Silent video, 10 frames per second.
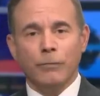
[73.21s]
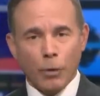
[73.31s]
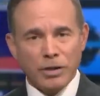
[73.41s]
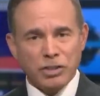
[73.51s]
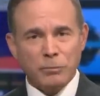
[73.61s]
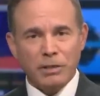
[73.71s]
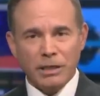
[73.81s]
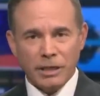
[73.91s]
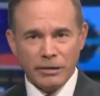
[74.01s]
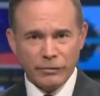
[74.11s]
For us to
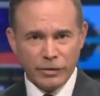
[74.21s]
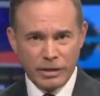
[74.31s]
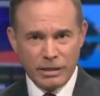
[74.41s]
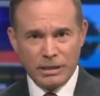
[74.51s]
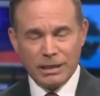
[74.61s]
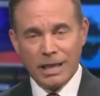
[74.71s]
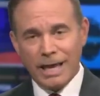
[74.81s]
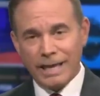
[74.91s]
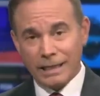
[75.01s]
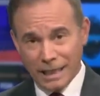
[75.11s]
believe
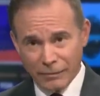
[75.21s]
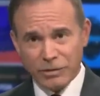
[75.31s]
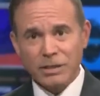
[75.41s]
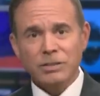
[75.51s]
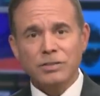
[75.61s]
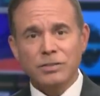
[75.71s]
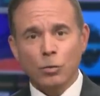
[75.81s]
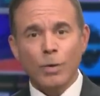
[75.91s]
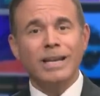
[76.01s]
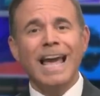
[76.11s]
lying
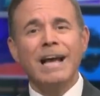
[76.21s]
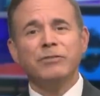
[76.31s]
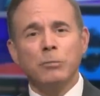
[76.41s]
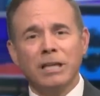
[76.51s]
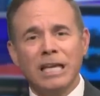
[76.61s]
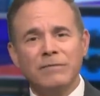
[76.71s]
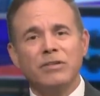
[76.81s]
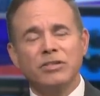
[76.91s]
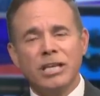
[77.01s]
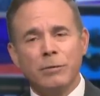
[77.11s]
leftists, we'd have to believe
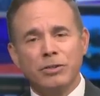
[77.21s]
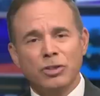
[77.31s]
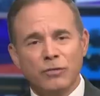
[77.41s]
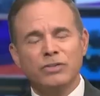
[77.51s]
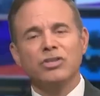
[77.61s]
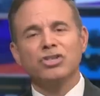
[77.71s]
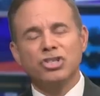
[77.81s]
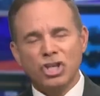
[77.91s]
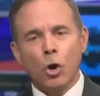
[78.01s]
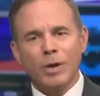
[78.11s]
that the Secret Service is
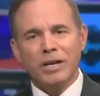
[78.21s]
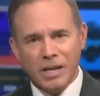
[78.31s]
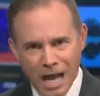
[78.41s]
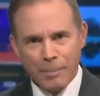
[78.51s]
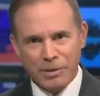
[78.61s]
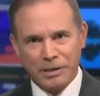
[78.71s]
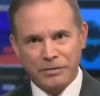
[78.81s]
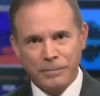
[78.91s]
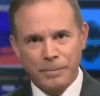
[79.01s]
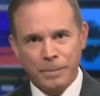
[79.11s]
so
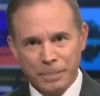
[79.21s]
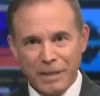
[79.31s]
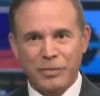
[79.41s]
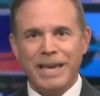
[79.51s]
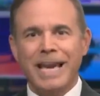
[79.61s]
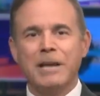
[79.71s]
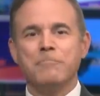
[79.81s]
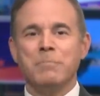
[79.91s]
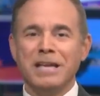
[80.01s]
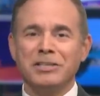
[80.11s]
incompetent that they
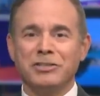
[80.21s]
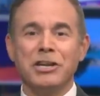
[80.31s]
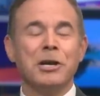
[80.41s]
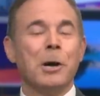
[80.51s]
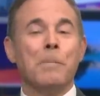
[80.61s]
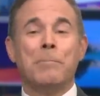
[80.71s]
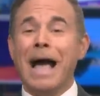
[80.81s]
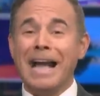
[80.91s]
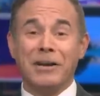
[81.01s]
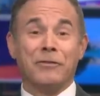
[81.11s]
had missed a
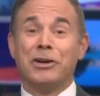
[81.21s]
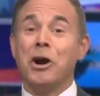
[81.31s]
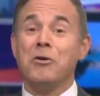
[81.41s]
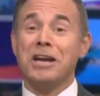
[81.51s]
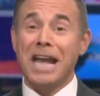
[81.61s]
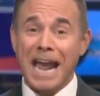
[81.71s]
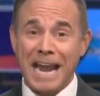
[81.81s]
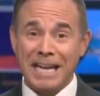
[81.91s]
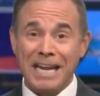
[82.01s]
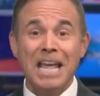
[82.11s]
bag of
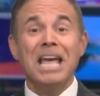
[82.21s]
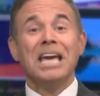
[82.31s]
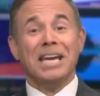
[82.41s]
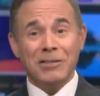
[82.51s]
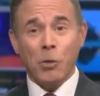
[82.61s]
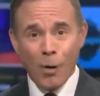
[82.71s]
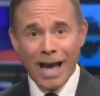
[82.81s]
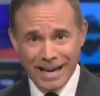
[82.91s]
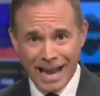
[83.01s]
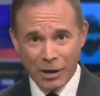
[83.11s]
cocaine in the
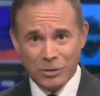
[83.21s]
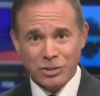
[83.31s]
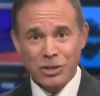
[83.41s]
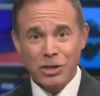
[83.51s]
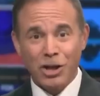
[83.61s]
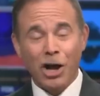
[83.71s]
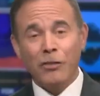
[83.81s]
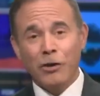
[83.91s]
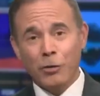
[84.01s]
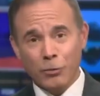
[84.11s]
White House
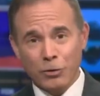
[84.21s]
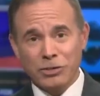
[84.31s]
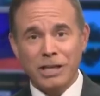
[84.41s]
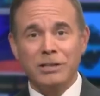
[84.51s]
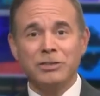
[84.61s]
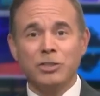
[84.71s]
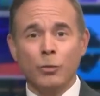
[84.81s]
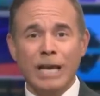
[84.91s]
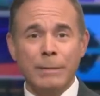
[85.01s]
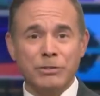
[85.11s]
on their routine
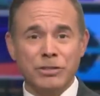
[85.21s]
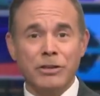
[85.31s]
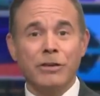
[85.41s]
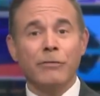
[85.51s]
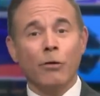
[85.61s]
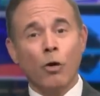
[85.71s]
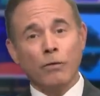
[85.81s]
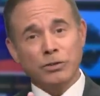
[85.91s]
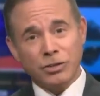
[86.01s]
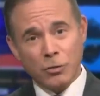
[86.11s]
sweeps for
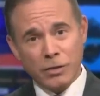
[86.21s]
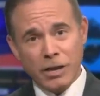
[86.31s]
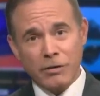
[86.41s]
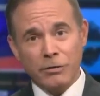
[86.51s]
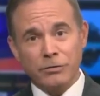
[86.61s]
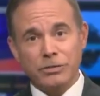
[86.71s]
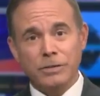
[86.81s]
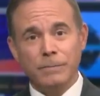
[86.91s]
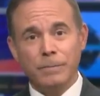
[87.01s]
over two years.